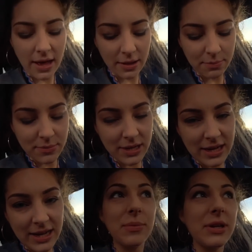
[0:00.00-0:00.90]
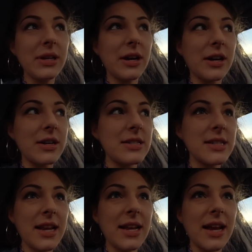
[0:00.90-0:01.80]
helped me. We are
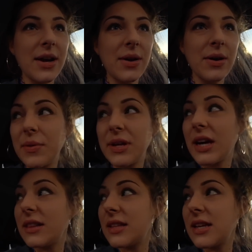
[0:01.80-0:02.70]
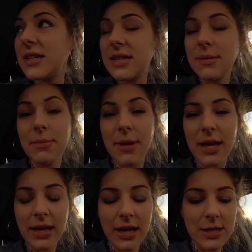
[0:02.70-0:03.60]
set now. We got the cinnamon
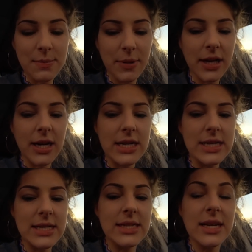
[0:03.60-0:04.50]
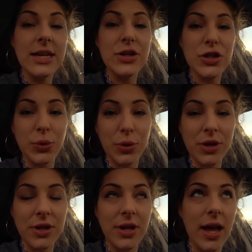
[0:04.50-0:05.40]
pancakes because she
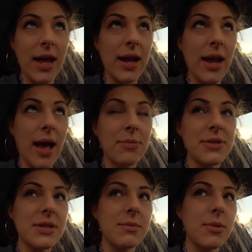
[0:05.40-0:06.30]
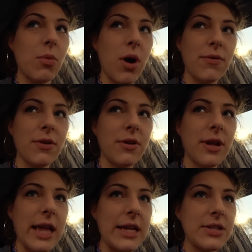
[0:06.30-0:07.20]
ordered a apple cinnamon
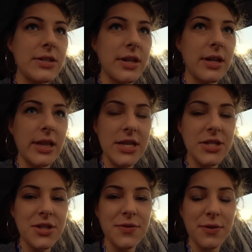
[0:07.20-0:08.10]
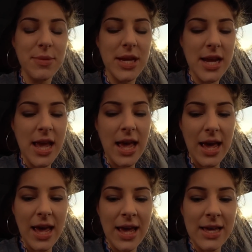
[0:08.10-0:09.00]
waffle at Lester's for me
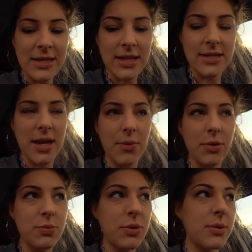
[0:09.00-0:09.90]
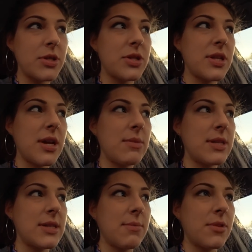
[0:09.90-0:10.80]
and a sandwich, pretty much the same
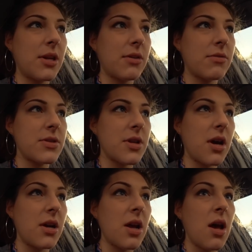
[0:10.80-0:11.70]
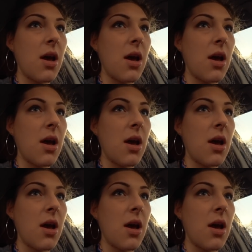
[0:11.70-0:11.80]
except not a croissant.